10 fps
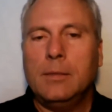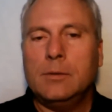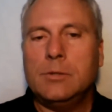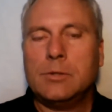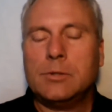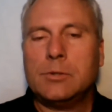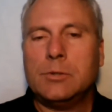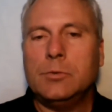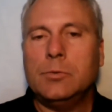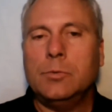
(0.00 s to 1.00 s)
just
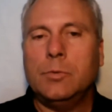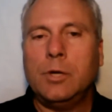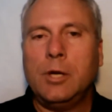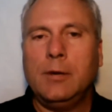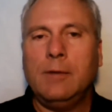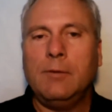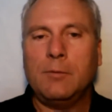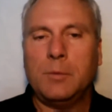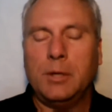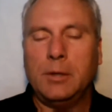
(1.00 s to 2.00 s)
to kind of give
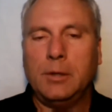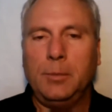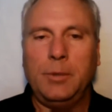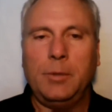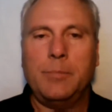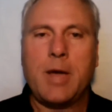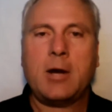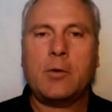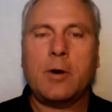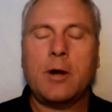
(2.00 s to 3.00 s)
everybody a little bit of
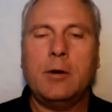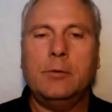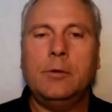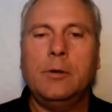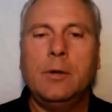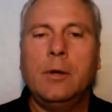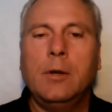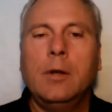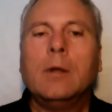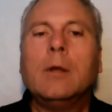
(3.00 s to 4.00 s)
background,
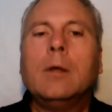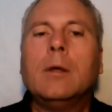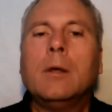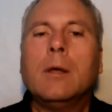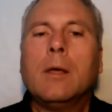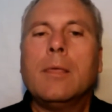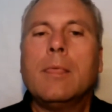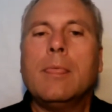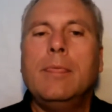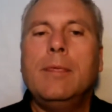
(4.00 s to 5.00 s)

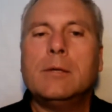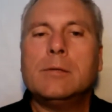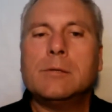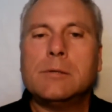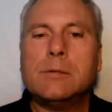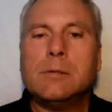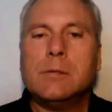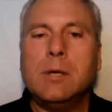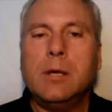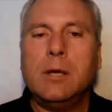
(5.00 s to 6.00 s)
this
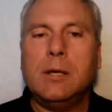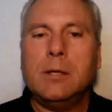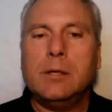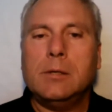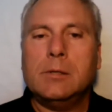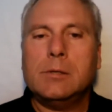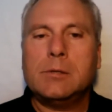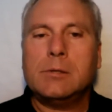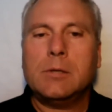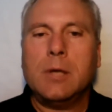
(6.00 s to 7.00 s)

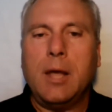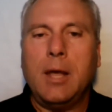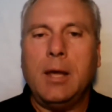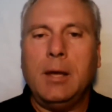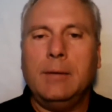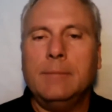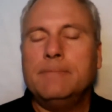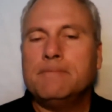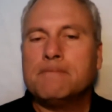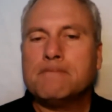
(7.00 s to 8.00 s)
is a
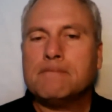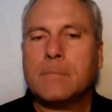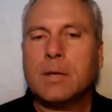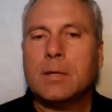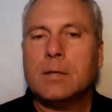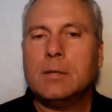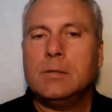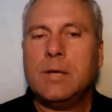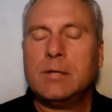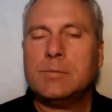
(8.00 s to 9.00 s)

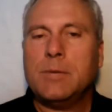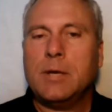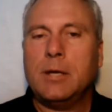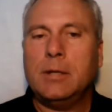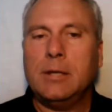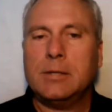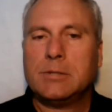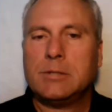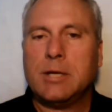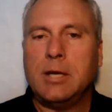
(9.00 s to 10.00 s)
testbed, let's
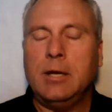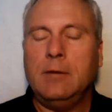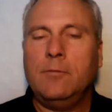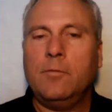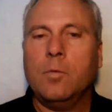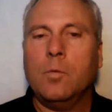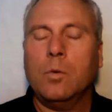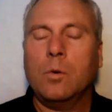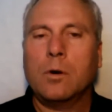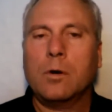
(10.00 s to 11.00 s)
say,
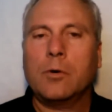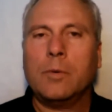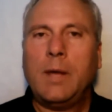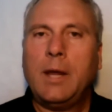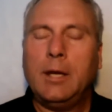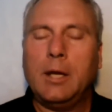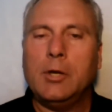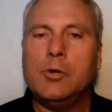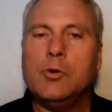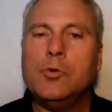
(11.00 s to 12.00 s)
for creating a
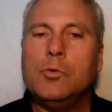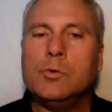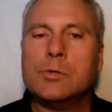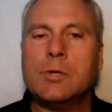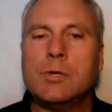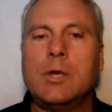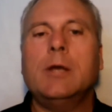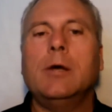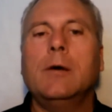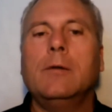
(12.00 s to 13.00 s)
new set
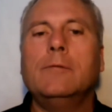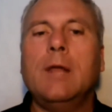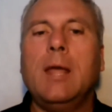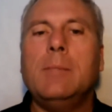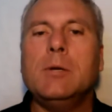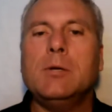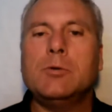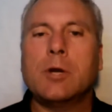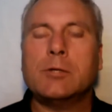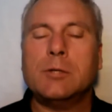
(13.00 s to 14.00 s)
of naming,
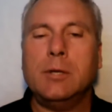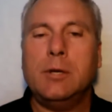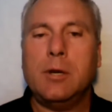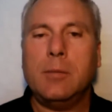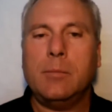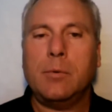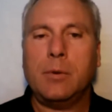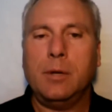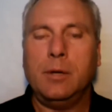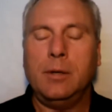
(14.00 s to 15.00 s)
addressing, and
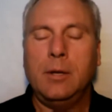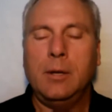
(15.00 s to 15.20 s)
numbering